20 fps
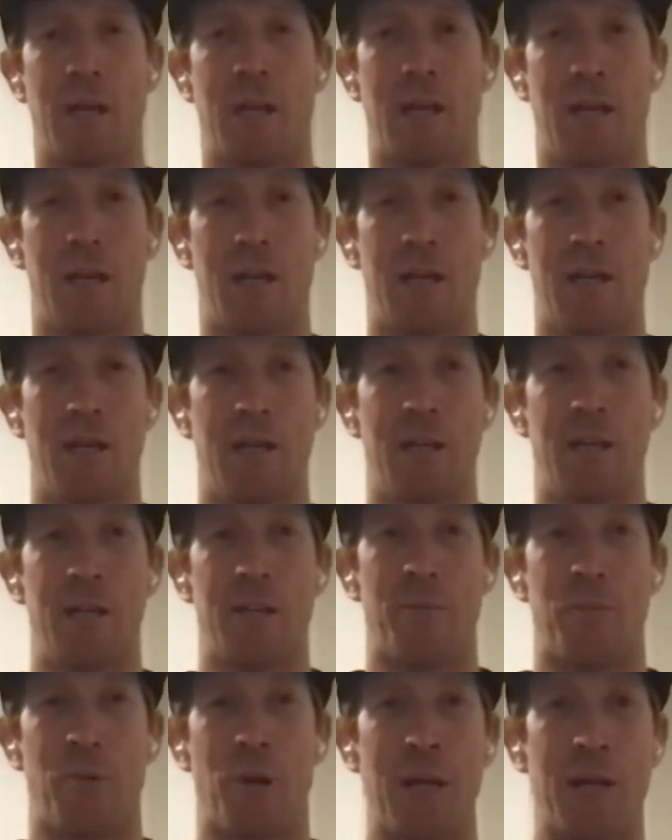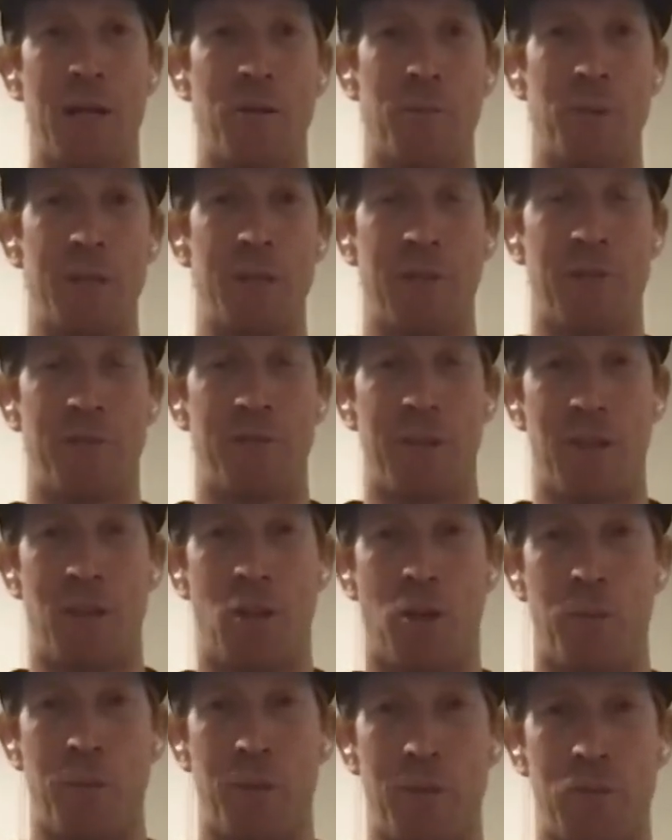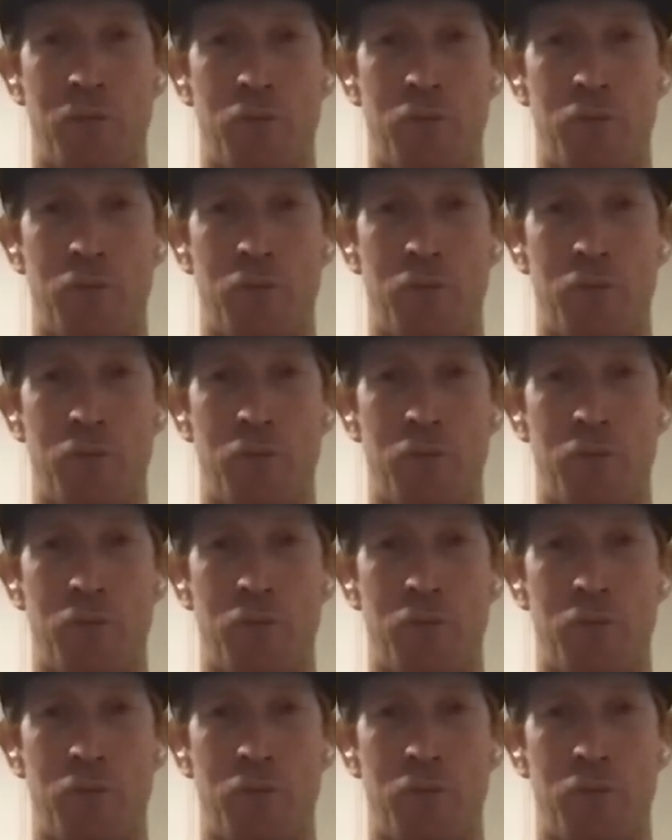the break will be definitely helping